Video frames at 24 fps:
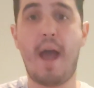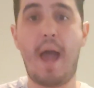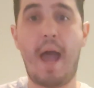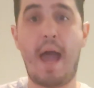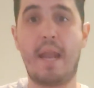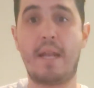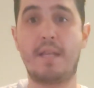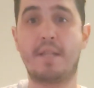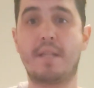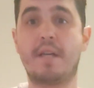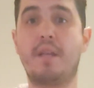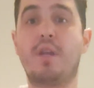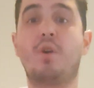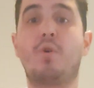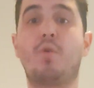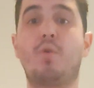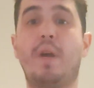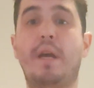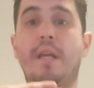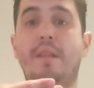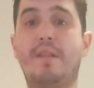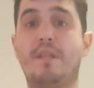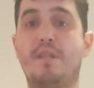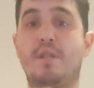And it's going to
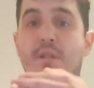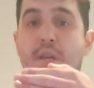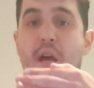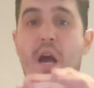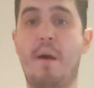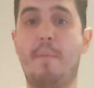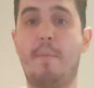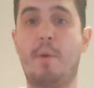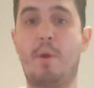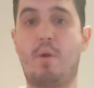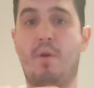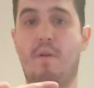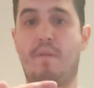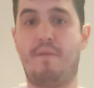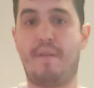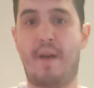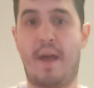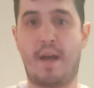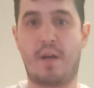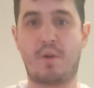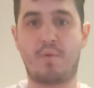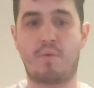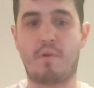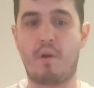create this domino
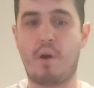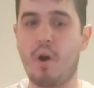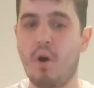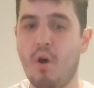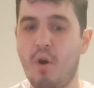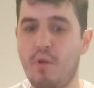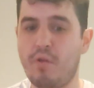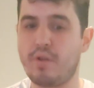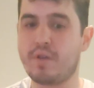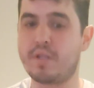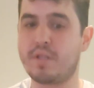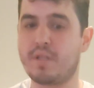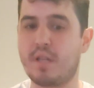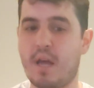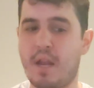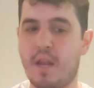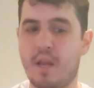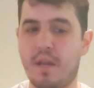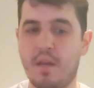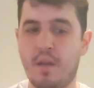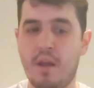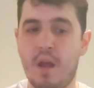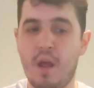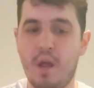effect where all of a
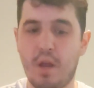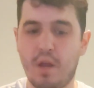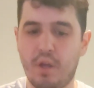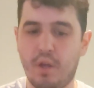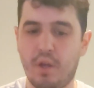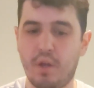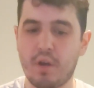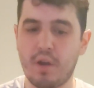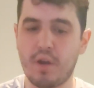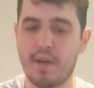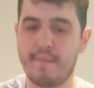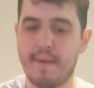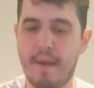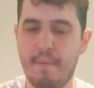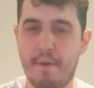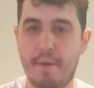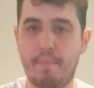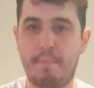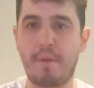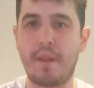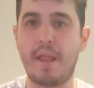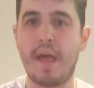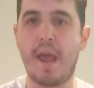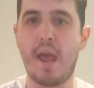sudden you're going to be
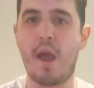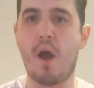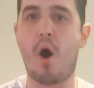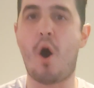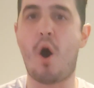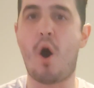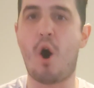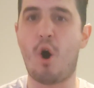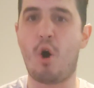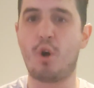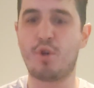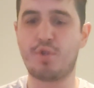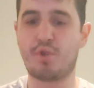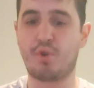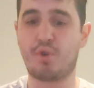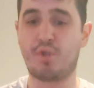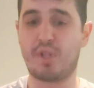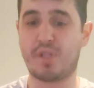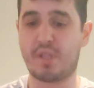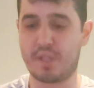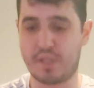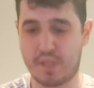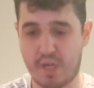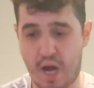able to play all
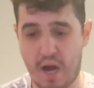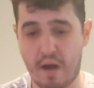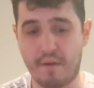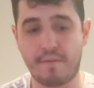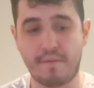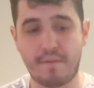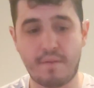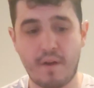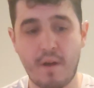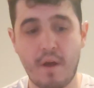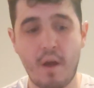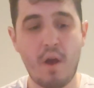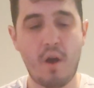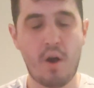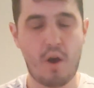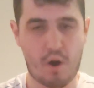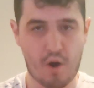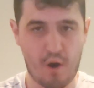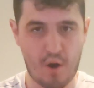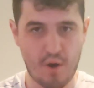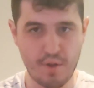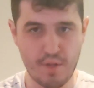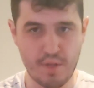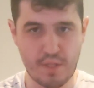sorts of stuff.
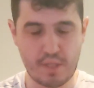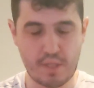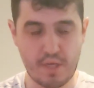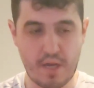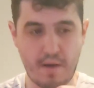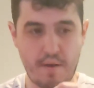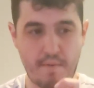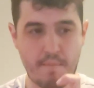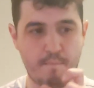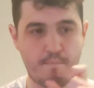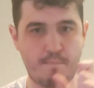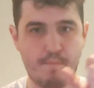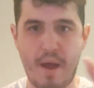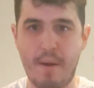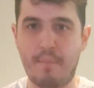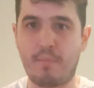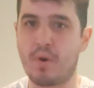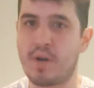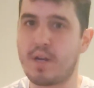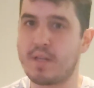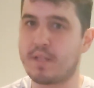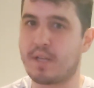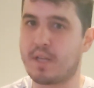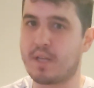All of a sudden,
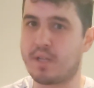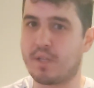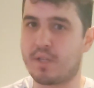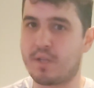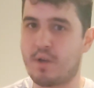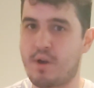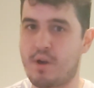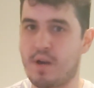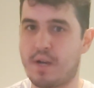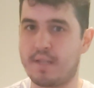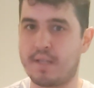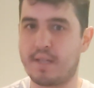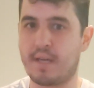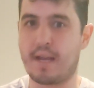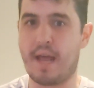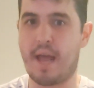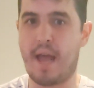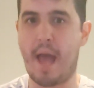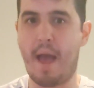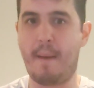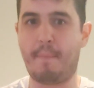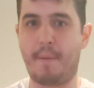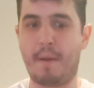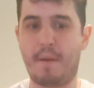memorizing a song is going to
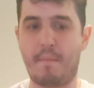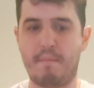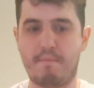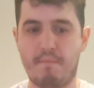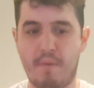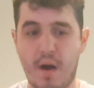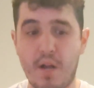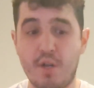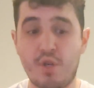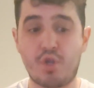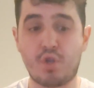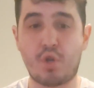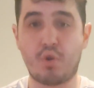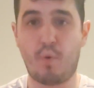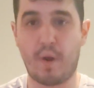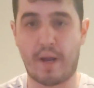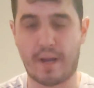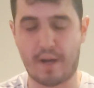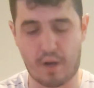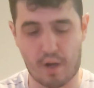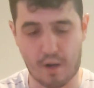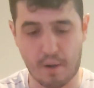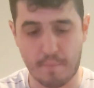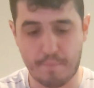happen much
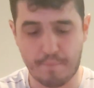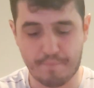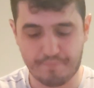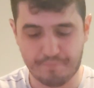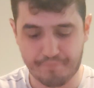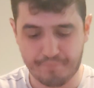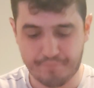quicker.